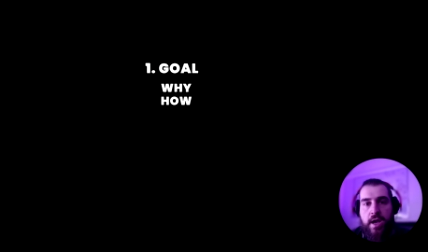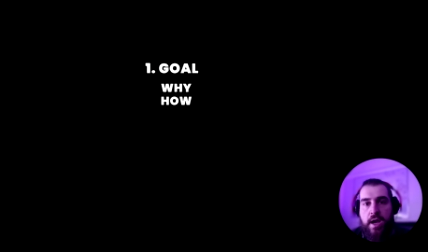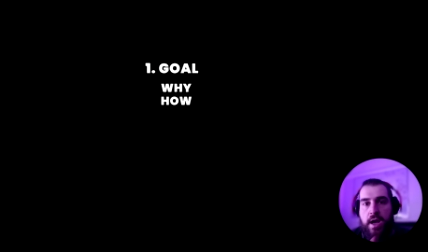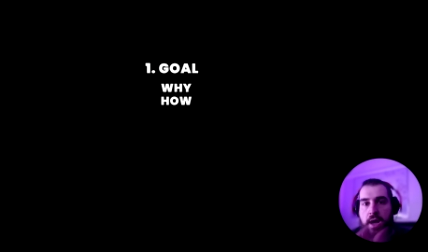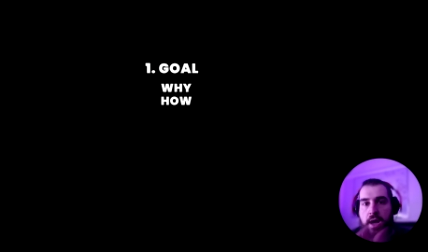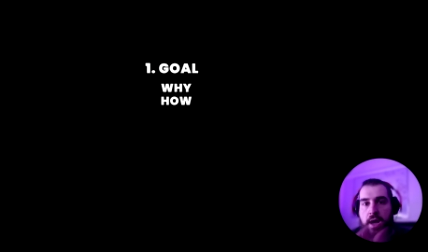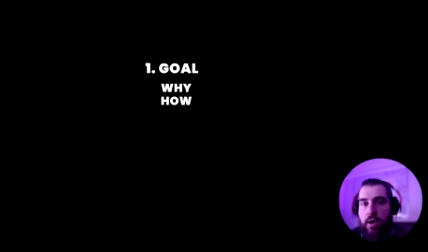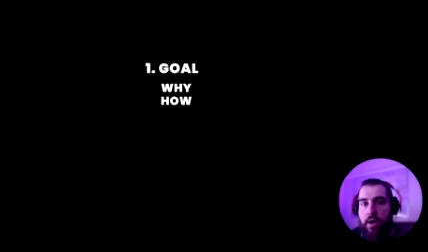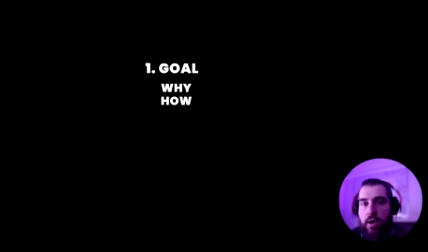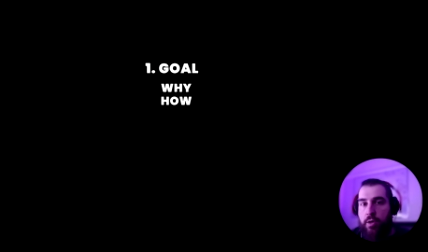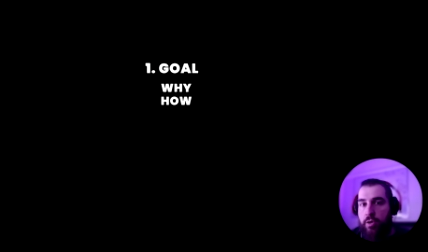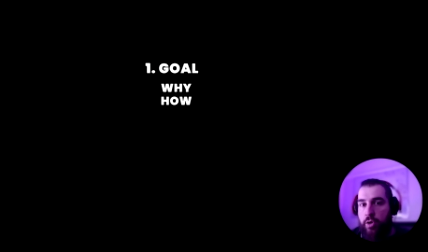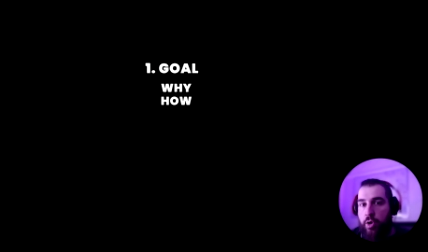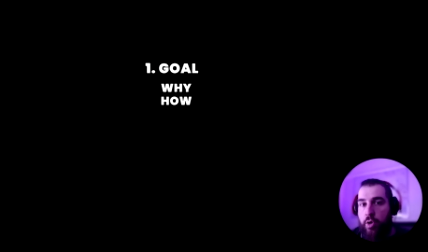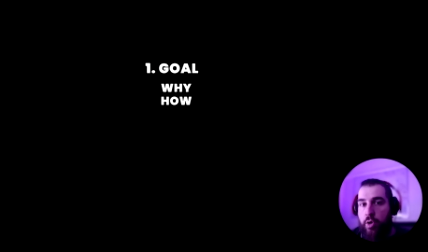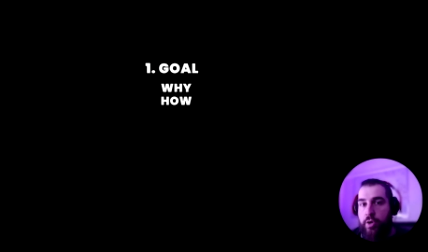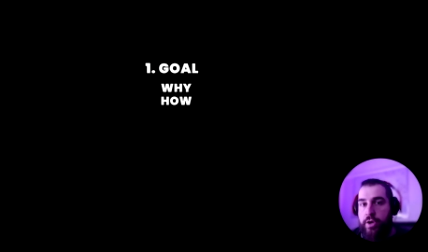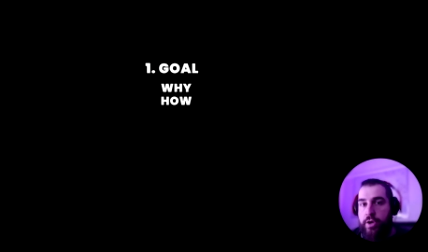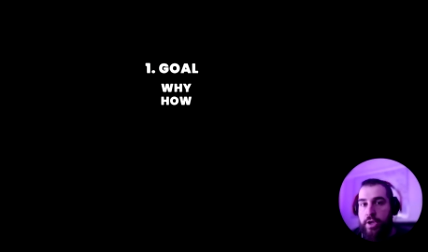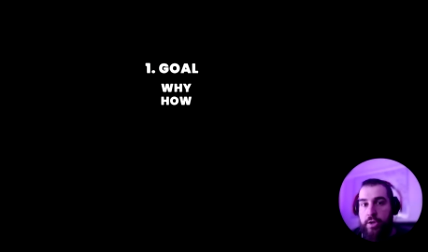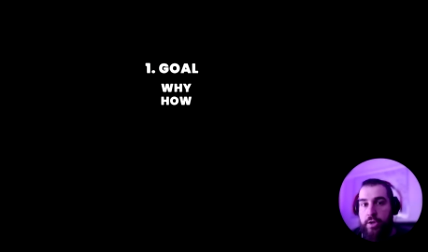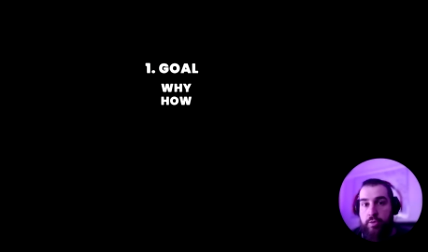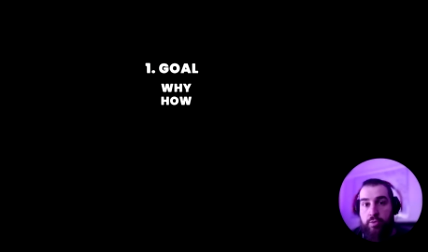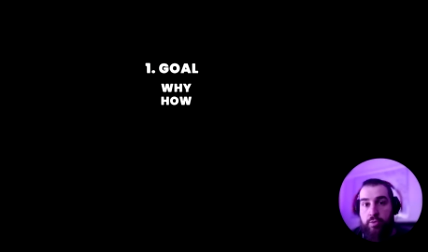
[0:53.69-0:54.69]
How
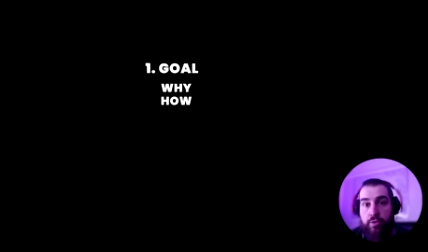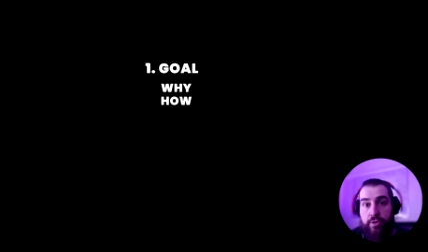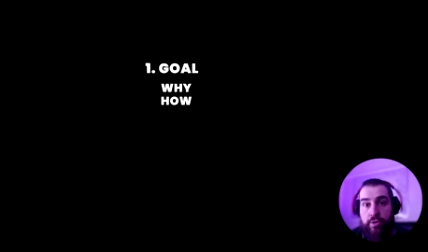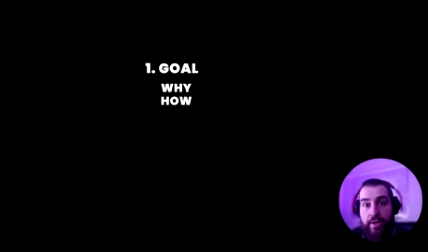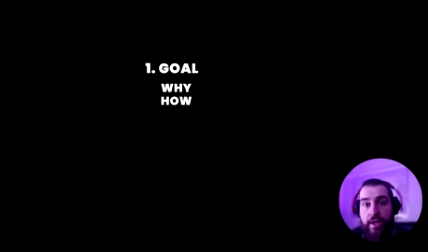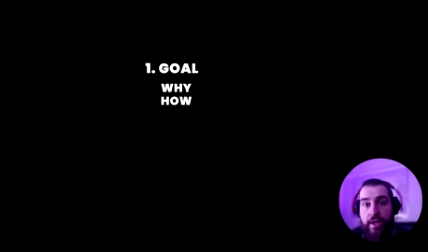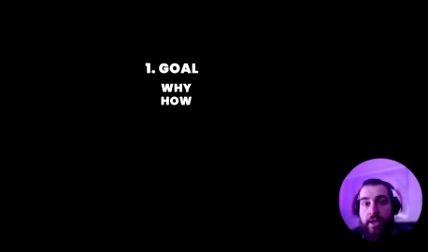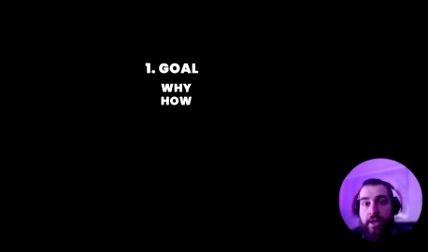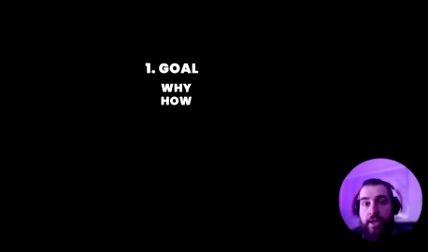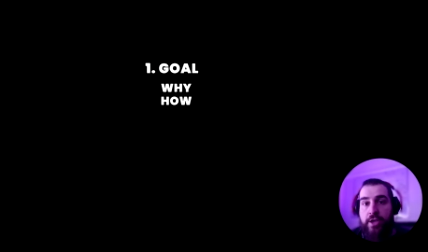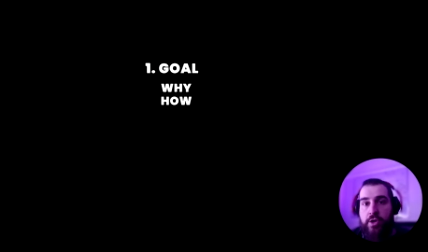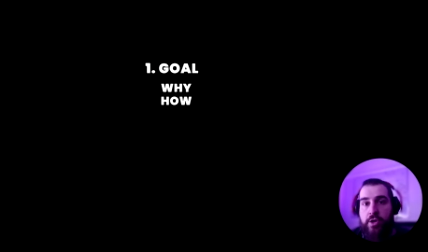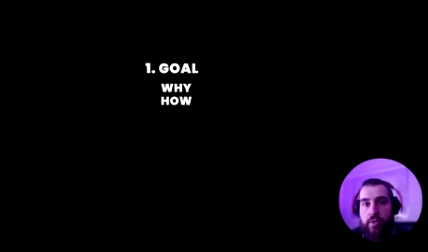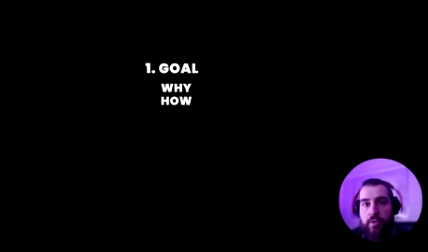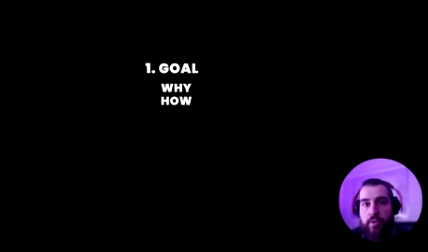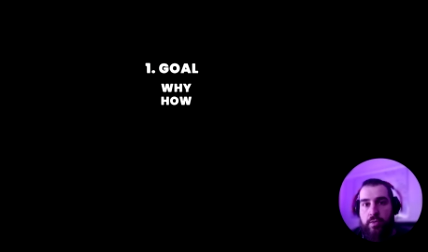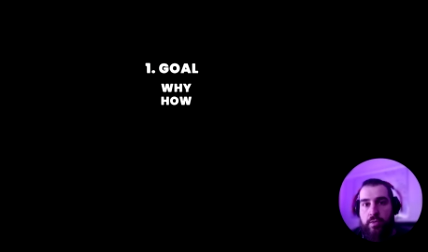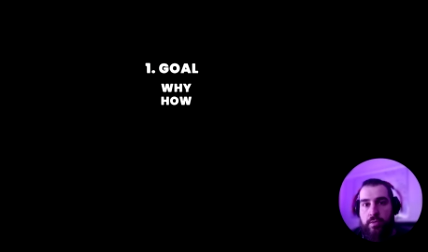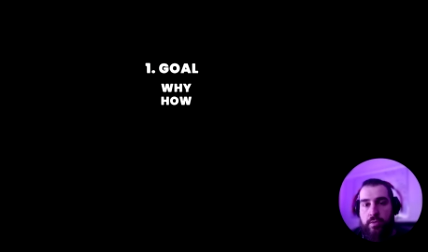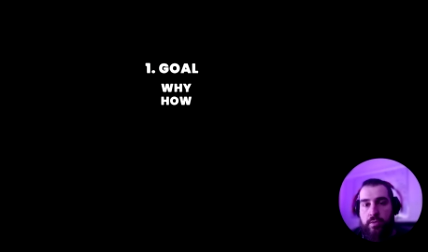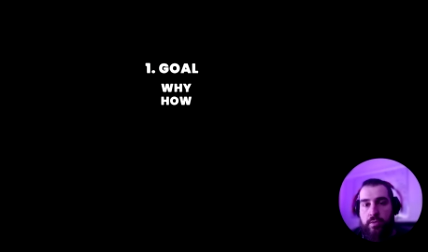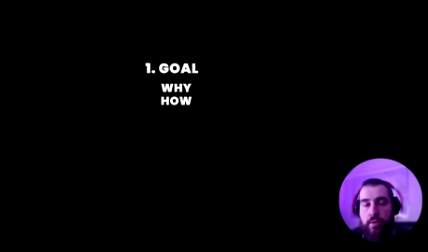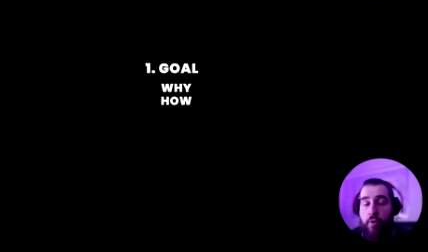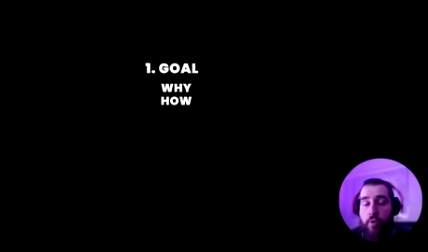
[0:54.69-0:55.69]
long it will take you?
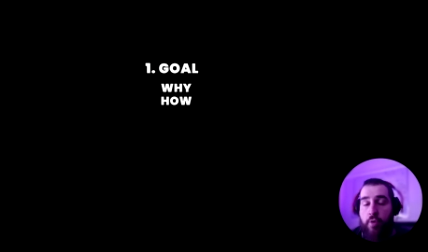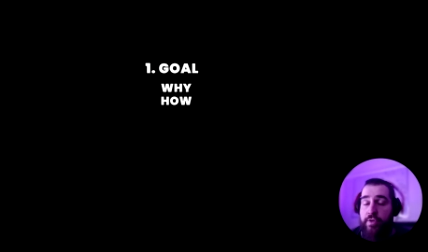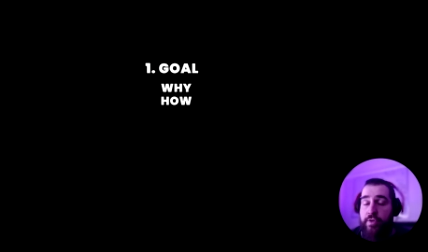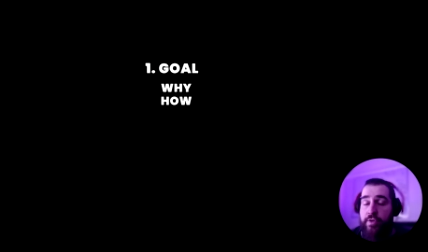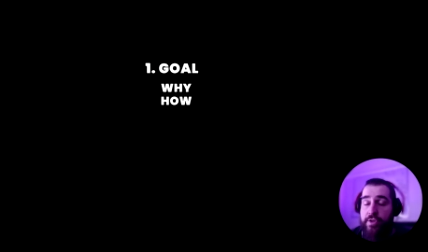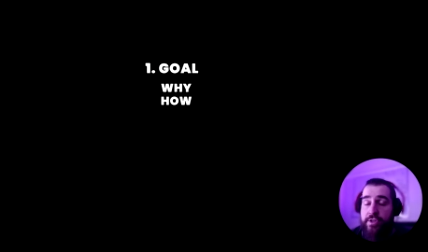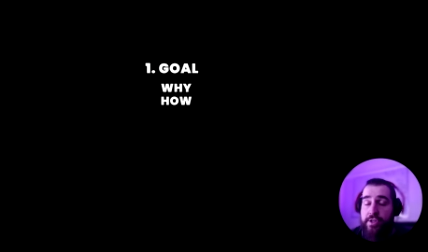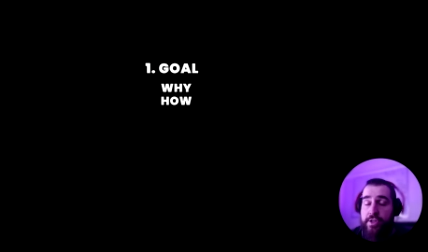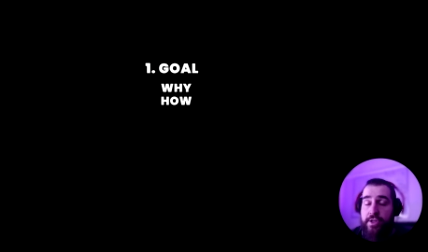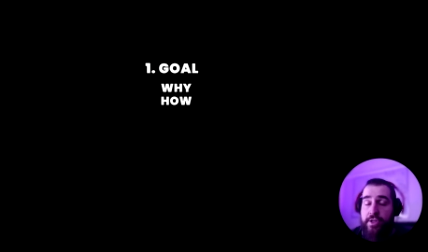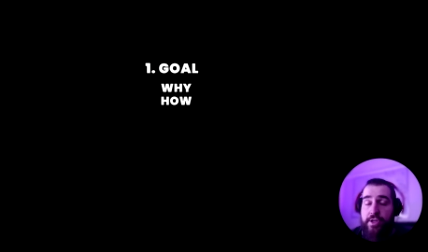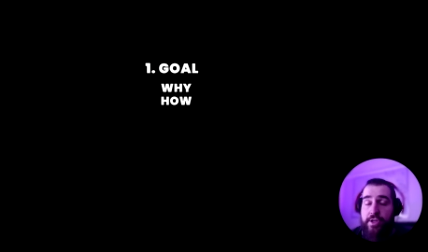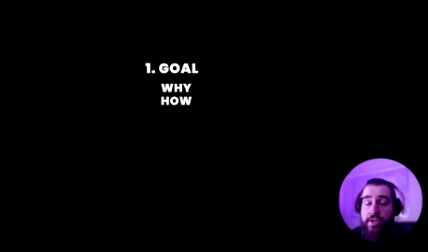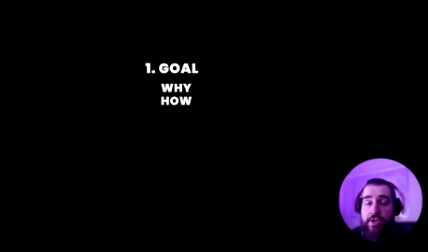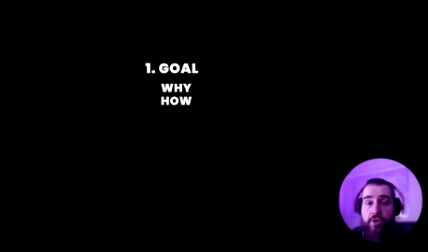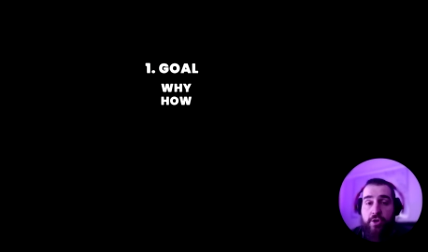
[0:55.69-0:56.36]
Obviously,